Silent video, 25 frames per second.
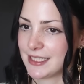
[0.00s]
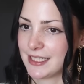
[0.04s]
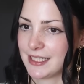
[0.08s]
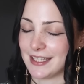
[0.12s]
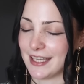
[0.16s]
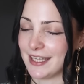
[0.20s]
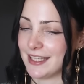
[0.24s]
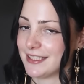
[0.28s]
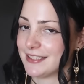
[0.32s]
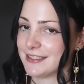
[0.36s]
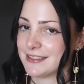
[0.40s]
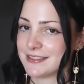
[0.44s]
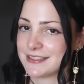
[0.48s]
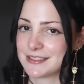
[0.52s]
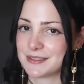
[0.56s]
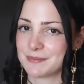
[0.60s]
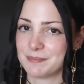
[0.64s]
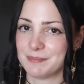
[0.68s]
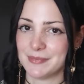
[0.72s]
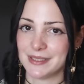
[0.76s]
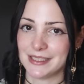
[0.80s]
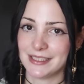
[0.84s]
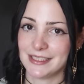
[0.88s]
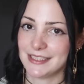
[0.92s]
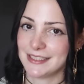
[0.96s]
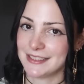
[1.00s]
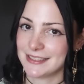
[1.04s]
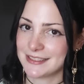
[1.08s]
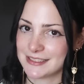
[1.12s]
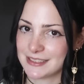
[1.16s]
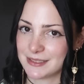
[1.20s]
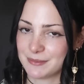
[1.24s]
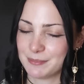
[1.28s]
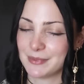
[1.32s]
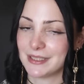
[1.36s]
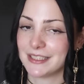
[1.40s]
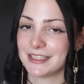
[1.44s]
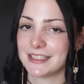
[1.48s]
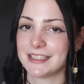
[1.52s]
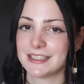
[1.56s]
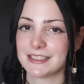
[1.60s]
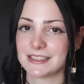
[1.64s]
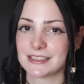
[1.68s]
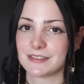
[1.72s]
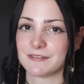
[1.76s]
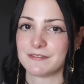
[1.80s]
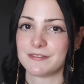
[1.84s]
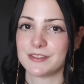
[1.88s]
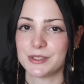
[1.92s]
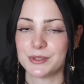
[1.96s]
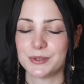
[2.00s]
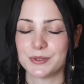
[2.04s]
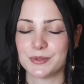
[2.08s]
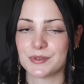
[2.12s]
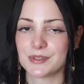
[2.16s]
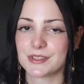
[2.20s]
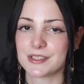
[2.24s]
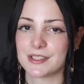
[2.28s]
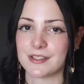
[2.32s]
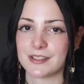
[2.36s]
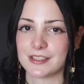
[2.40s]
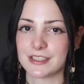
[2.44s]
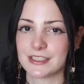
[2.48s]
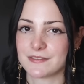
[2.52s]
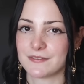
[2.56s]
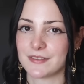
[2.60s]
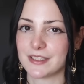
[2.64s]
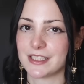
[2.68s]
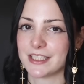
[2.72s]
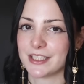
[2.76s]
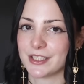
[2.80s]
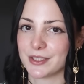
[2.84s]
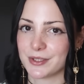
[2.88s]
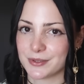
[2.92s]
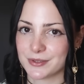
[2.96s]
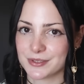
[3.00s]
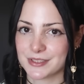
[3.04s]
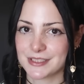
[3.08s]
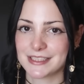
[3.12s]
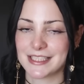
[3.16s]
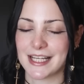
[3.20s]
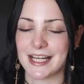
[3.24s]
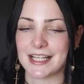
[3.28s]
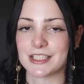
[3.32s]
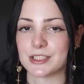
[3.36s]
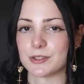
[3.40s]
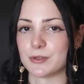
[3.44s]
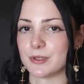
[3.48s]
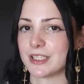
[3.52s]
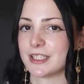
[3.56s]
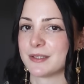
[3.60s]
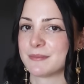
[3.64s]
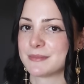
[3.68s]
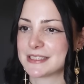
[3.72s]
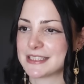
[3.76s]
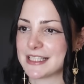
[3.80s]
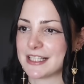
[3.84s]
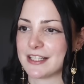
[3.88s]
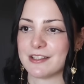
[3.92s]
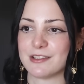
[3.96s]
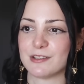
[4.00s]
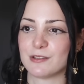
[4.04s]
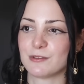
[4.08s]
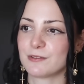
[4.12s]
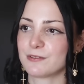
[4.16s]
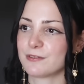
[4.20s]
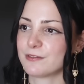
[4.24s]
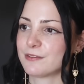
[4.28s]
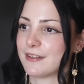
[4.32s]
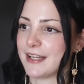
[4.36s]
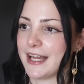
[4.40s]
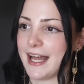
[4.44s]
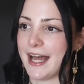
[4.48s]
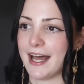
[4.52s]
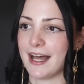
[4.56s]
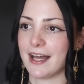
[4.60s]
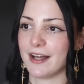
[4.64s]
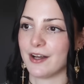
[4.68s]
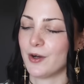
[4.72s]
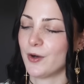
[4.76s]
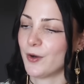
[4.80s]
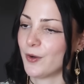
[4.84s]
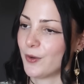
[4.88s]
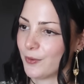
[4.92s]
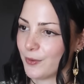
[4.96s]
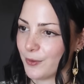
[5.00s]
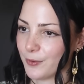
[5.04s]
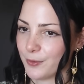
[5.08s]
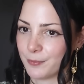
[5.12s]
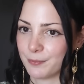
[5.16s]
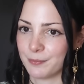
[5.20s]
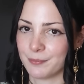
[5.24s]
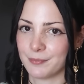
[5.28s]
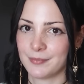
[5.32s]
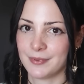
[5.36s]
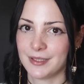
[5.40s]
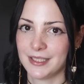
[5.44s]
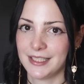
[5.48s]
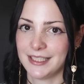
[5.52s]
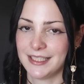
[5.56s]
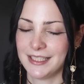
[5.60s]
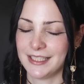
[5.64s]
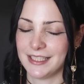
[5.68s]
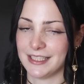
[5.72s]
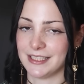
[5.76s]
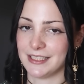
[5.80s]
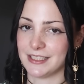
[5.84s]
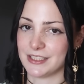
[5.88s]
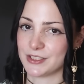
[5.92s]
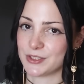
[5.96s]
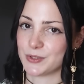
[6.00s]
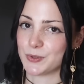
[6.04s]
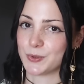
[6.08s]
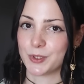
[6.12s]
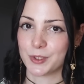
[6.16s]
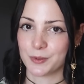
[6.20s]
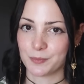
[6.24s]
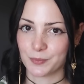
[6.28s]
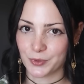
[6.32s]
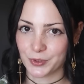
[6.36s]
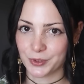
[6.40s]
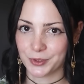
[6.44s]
gains millions and millions of views on his videos tattooing himself at home, in his dorm